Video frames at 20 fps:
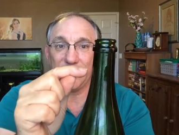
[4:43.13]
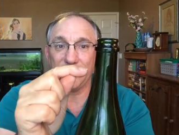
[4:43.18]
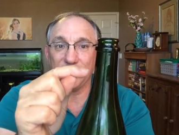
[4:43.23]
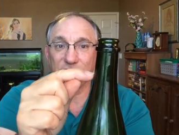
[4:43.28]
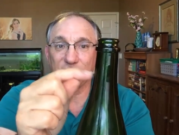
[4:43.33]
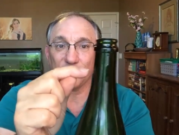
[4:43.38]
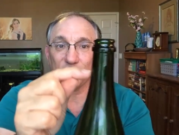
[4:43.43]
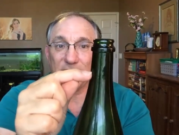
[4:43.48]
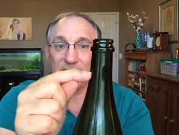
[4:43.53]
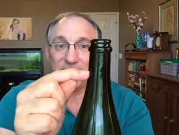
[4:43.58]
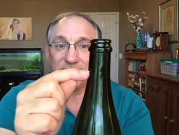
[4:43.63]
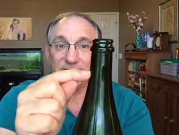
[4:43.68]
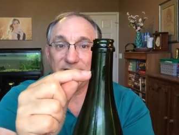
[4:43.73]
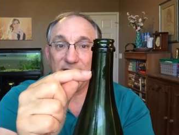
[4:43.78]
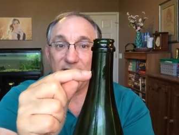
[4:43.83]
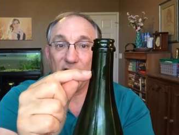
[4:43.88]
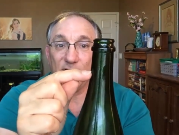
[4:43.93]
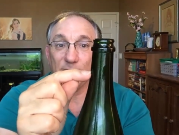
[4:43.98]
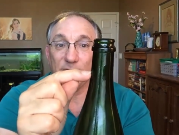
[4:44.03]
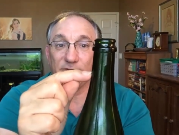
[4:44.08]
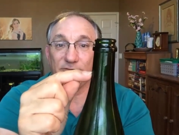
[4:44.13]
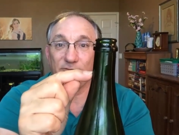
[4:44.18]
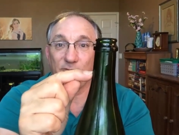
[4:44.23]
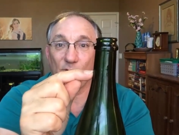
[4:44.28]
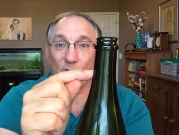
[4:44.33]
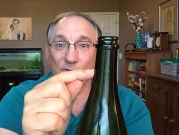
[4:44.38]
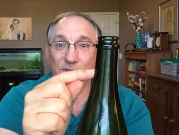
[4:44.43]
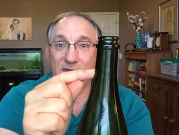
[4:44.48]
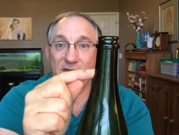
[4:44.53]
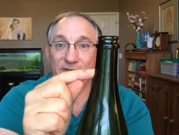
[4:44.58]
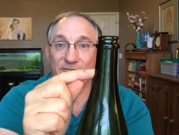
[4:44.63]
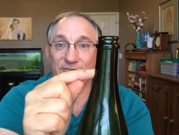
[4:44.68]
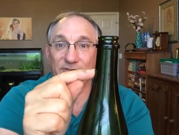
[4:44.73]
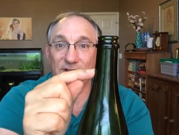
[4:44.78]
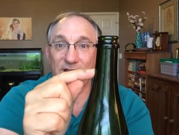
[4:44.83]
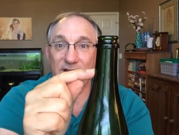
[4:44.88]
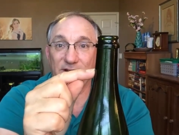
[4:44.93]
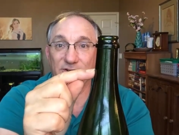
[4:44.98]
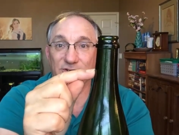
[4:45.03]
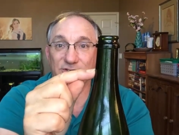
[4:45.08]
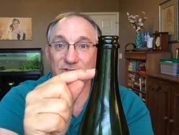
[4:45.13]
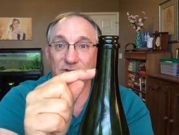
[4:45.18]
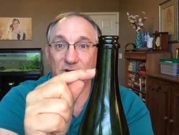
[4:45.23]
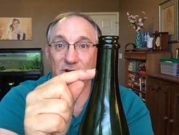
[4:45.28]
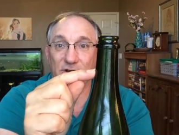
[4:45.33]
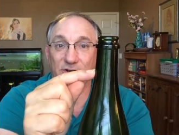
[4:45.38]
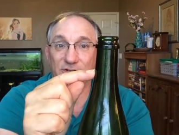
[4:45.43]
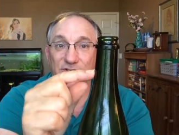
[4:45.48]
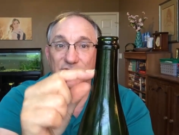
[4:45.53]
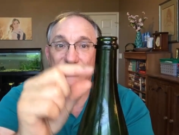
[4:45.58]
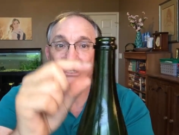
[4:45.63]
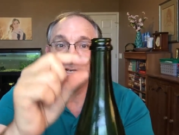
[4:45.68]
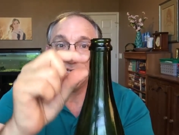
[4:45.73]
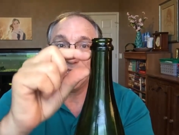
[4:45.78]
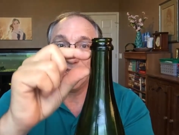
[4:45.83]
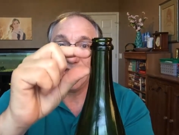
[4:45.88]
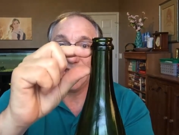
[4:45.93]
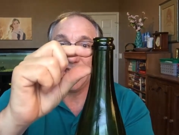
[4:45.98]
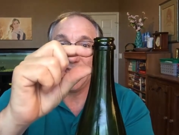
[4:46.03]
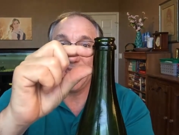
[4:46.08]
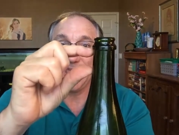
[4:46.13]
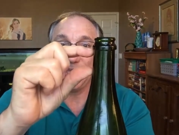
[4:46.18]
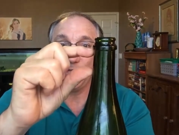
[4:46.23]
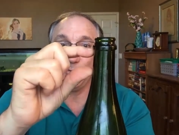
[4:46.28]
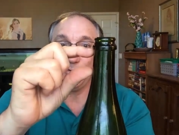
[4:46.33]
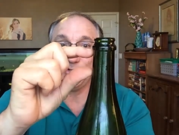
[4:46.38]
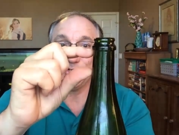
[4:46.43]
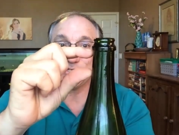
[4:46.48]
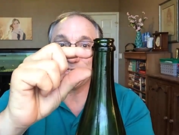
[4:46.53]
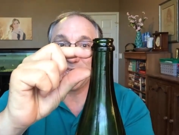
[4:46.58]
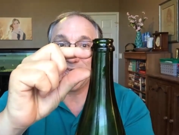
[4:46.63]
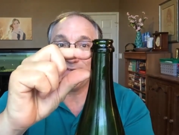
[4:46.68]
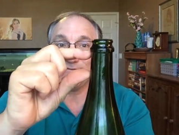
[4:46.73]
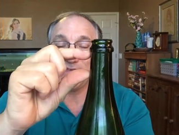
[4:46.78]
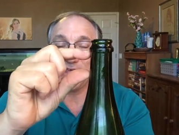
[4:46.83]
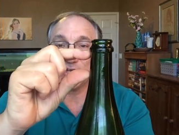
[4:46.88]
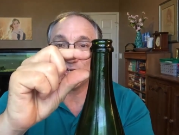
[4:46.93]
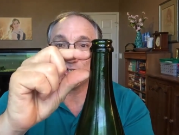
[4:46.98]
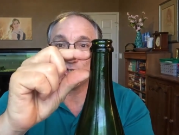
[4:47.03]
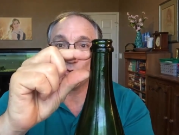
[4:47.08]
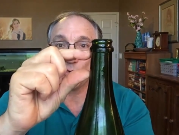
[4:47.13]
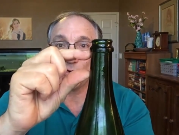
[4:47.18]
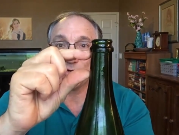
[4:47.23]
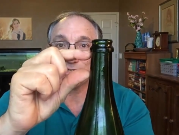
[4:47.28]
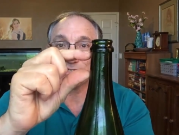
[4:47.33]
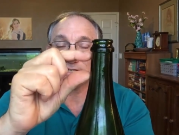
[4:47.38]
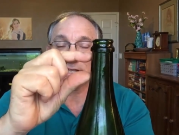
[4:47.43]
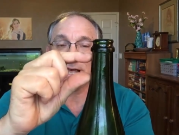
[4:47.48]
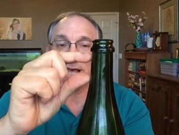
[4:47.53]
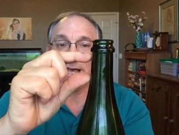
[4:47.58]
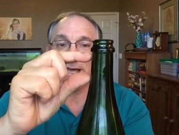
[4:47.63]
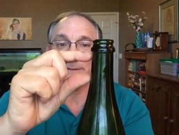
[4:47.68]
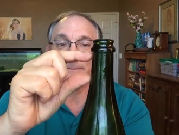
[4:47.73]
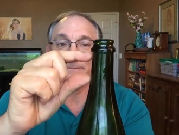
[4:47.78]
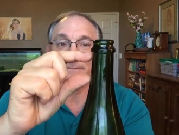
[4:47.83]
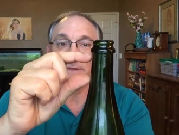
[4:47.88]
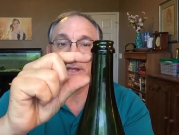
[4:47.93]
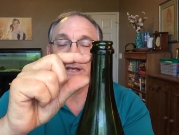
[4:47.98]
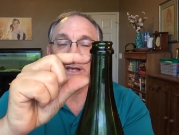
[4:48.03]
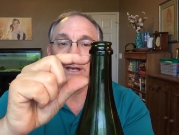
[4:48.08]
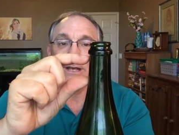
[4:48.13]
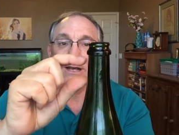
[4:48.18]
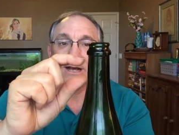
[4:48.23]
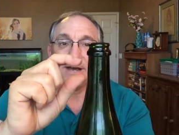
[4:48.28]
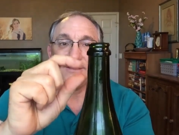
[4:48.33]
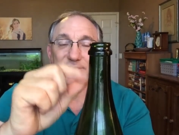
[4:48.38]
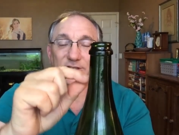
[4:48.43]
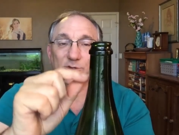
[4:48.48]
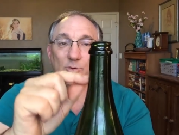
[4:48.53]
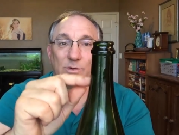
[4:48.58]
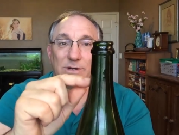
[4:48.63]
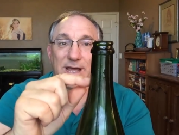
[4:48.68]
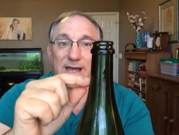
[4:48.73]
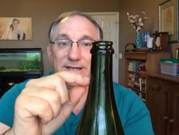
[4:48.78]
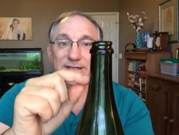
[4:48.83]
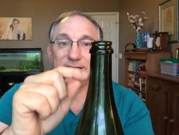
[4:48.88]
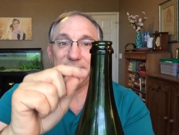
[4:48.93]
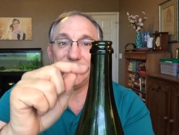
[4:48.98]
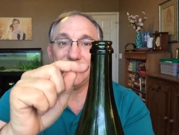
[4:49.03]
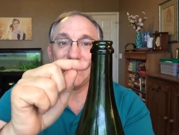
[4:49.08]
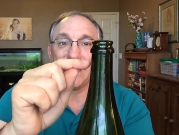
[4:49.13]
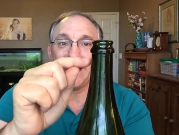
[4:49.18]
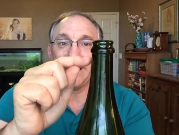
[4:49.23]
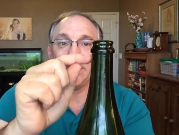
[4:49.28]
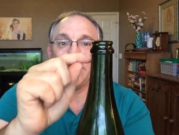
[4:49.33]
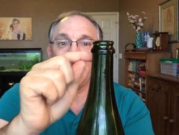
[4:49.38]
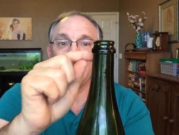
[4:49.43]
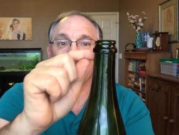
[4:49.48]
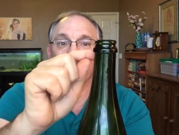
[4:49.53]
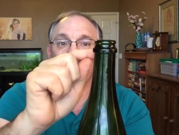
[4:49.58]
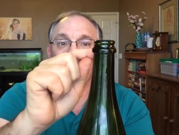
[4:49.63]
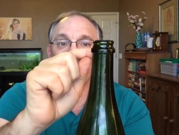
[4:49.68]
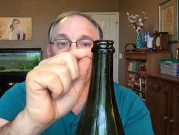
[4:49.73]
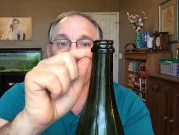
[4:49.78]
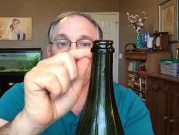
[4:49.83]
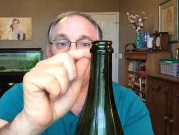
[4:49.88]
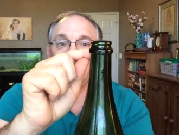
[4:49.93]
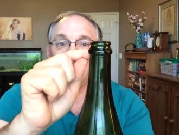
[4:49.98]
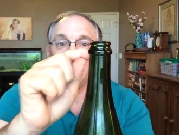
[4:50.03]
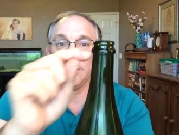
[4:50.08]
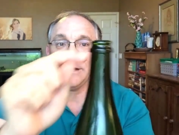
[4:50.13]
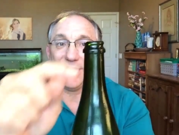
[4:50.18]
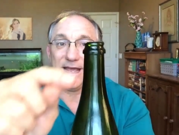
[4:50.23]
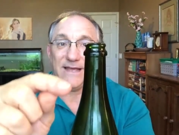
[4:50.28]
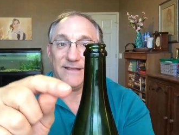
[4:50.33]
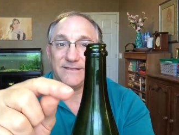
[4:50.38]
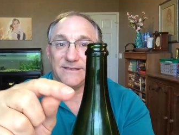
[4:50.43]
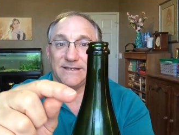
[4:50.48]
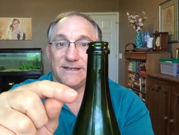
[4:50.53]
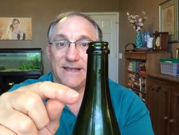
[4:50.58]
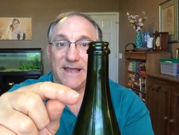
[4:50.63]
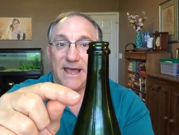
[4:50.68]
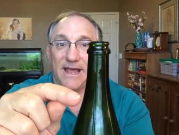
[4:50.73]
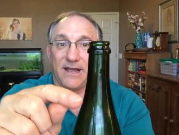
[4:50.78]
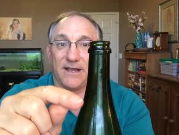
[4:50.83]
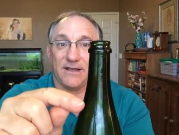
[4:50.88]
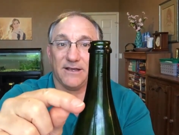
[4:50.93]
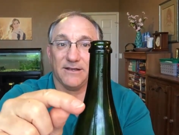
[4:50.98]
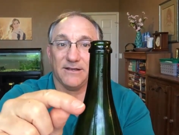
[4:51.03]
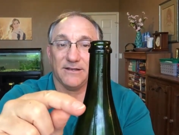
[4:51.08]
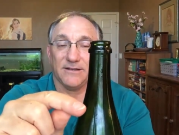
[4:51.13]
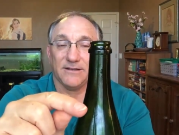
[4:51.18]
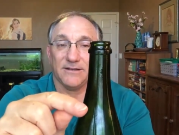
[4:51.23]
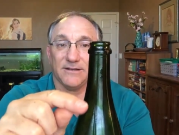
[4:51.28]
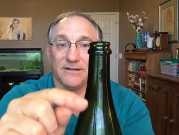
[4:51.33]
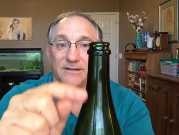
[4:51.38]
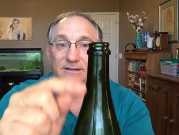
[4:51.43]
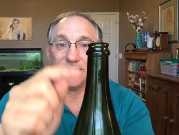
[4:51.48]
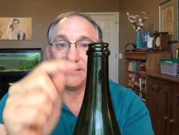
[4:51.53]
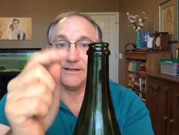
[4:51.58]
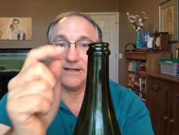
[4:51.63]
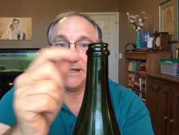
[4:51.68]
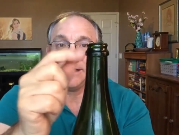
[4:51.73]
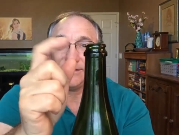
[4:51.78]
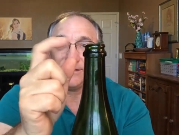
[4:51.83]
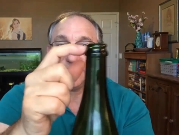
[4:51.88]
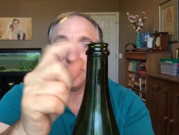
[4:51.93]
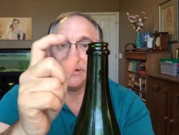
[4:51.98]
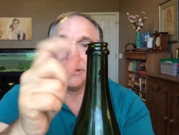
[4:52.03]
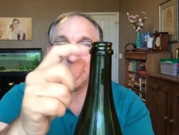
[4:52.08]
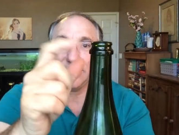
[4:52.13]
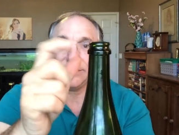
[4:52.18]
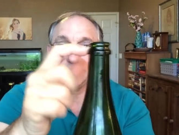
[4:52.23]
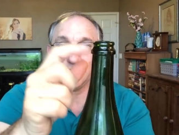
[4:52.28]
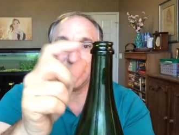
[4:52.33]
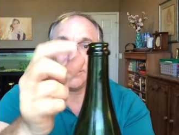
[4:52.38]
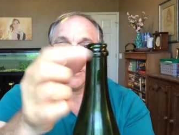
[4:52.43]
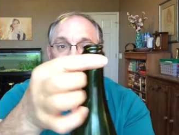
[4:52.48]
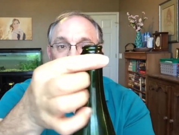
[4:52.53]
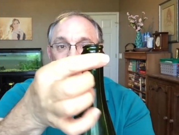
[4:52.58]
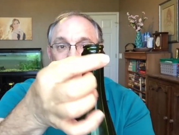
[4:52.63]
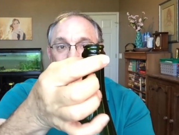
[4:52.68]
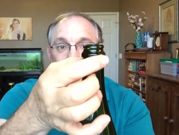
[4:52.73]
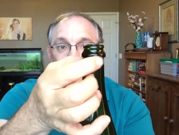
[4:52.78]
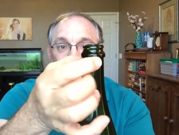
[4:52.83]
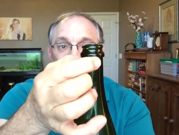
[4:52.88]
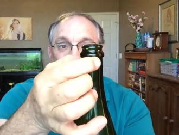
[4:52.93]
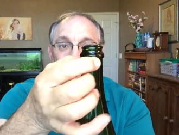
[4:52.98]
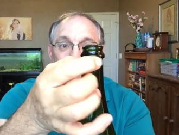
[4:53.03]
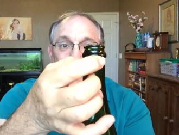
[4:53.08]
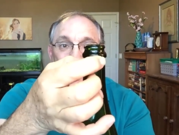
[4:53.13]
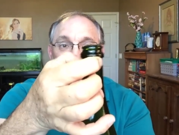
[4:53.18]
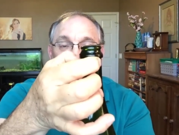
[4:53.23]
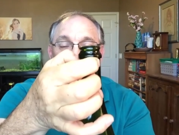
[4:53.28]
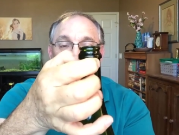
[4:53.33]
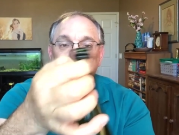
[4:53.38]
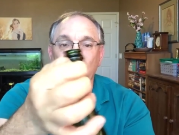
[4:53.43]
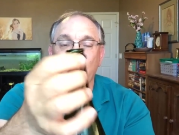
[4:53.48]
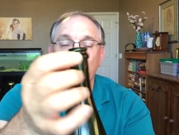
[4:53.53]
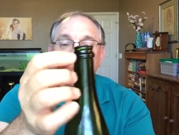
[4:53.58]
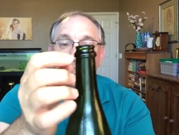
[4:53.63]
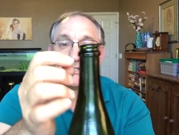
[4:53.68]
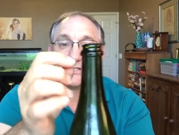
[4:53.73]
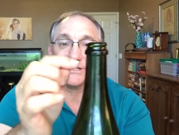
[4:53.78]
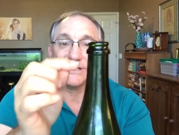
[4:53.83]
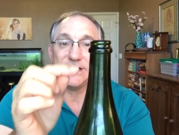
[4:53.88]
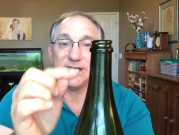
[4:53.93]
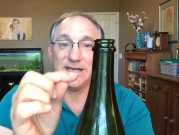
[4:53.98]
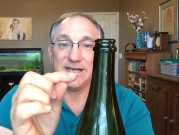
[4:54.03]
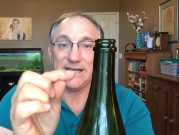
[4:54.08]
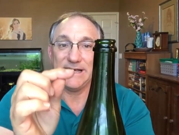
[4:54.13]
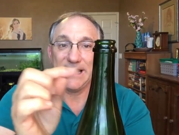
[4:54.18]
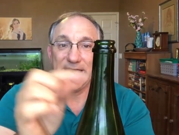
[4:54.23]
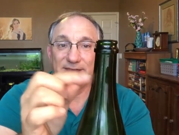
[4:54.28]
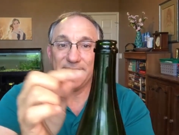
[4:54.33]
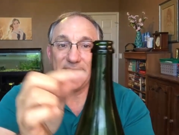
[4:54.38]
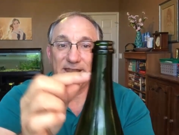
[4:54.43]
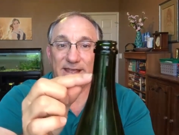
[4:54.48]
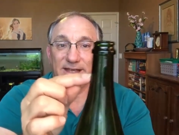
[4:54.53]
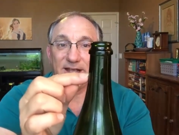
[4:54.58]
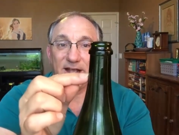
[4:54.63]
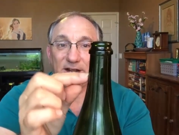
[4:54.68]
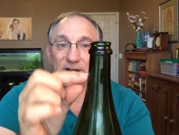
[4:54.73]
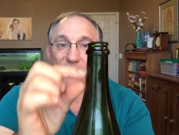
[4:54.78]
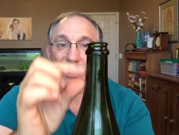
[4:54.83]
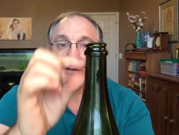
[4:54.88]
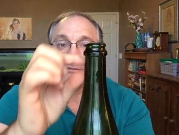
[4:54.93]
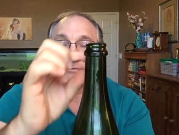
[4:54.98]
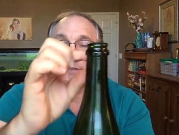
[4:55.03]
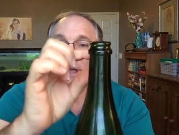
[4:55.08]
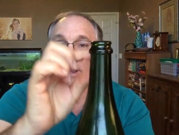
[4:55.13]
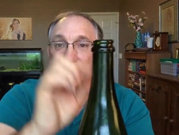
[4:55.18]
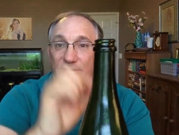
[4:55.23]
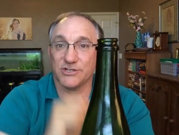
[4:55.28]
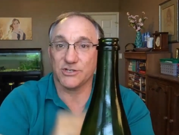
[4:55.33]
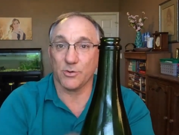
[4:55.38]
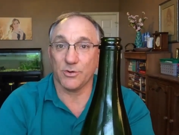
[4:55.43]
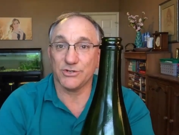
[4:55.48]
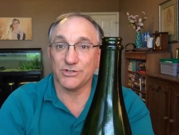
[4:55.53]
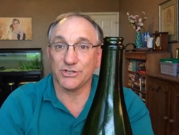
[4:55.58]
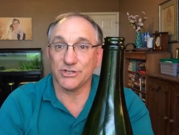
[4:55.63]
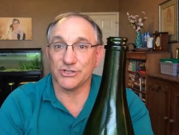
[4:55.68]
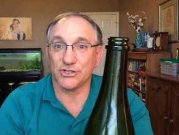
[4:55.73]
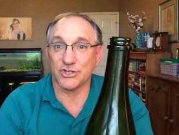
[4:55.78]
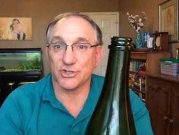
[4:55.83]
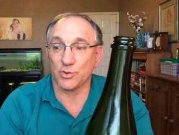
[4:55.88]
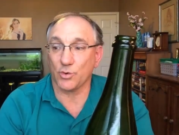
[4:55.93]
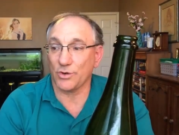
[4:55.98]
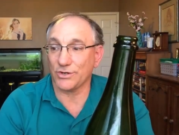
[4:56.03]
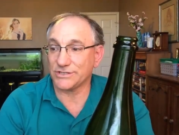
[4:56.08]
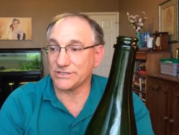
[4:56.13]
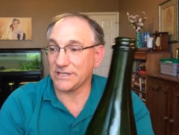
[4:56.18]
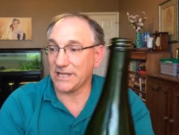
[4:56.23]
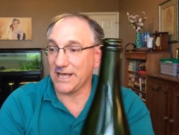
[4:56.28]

cut it to right there before that flare starts and you would just have that short slide. I think the one I did, I cut it off here at the neck, at the, at the rim, whatever you call this, and then I cut it off there so it's just a short